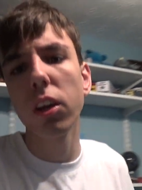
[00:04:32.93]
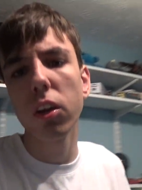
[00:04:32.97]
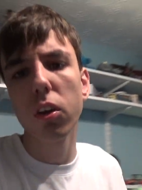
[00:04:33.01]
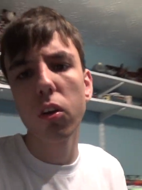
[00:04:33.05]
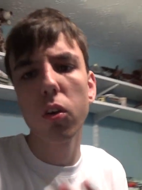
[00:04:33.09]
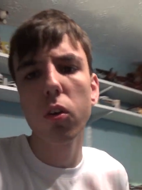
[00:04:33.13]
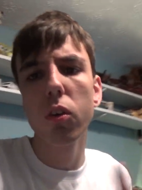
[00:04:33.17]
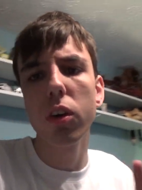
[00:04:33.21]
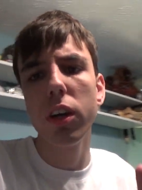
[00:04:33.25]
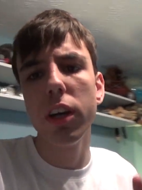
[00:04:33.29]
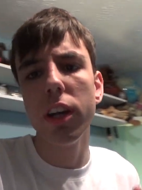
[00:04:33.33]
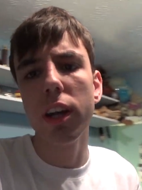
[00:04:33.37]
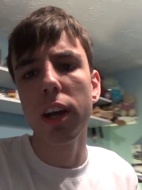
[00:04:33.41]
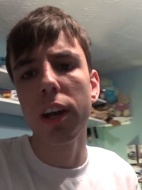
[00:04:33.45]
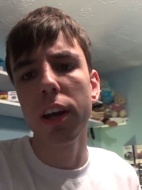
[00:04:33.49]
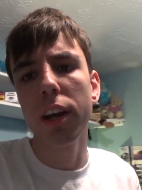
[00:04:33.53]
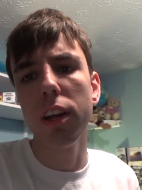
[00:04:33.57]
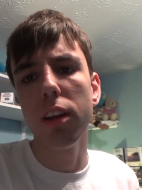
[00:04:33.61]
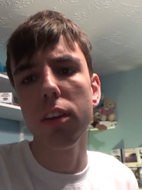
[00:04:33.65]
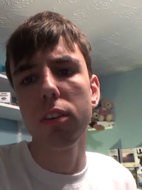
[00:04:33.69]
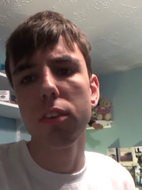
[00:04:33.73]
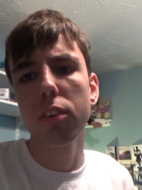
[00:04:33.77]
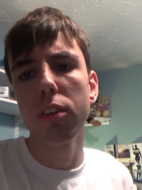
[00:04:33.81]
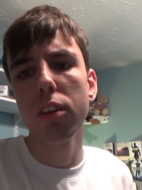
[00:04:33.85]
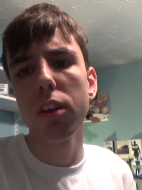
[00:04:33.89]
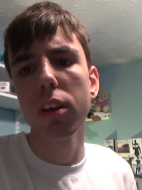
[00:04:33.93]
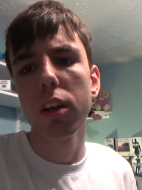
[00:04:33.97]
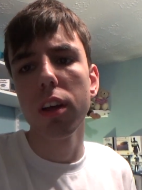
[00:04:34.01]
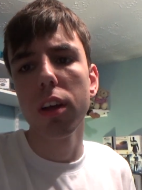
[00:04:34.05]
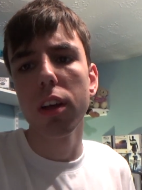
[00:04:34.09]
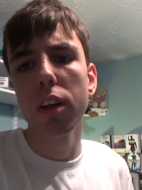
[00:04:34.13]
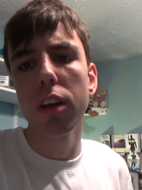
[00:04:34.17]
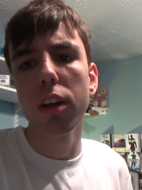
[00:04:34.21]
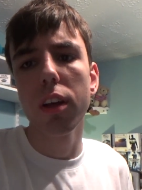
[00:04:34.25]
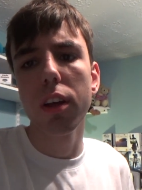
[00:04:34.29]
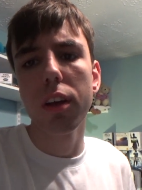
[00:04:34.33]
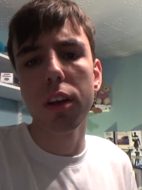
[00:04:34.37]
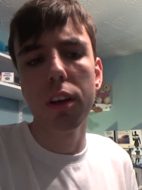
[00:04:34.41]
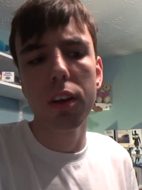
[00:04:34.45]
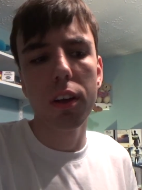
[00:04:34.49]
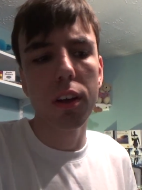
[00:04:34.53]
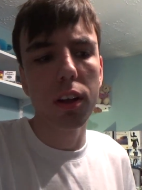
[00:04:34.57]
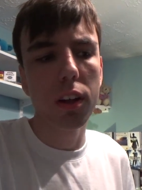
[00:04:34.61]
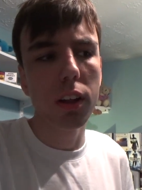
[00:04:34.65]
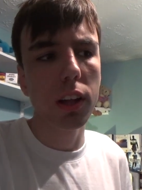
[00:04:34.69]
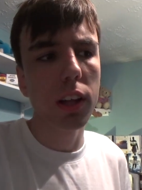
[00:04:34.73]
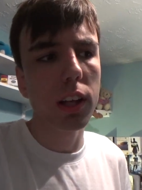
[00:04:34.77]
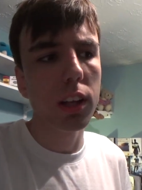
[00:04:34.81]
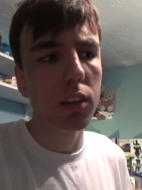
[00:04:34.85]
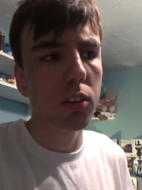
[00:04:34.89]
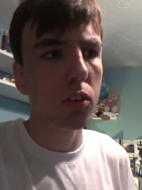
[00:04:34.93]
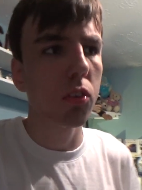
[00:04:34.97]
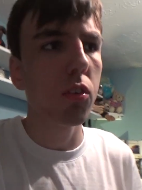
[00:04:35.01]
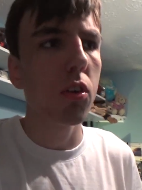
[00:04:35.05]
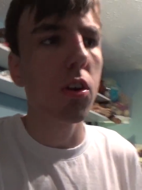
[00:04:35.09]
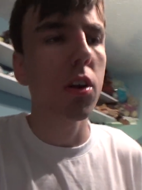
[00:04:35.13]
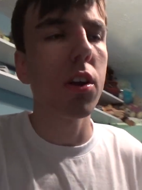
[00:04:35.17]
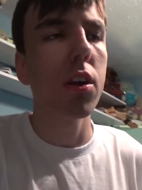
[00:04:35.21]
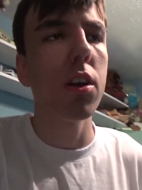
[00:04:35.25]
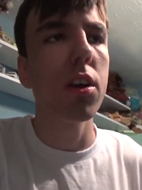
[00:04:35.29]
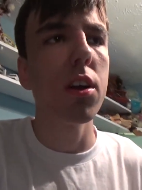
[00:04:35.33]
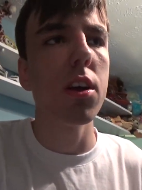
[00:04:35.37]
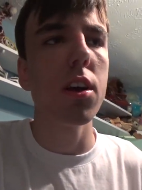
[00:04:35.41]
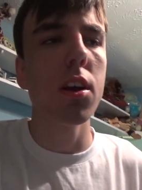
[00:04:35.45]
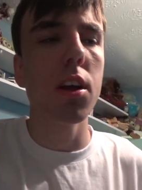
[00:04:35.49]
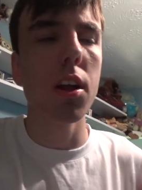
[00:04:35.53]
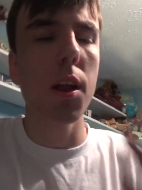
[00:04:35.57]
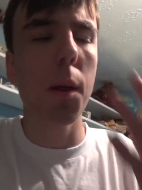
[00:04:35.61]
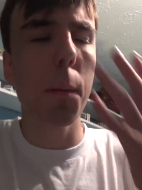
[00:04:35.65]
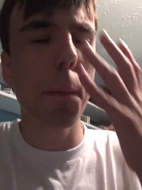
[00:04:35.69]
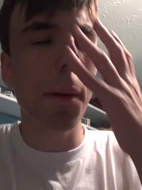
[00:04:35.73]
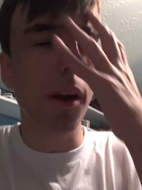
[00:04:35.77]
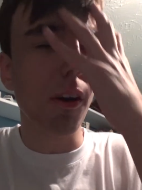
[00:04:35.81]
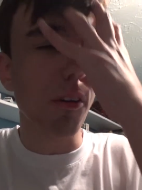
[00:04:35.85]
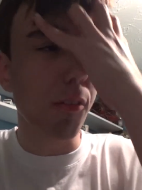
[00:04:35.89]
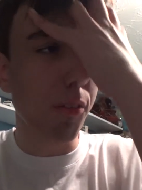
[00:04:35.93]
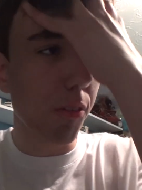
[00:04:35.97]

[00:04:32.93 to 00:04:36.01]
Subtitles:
curry night later on at about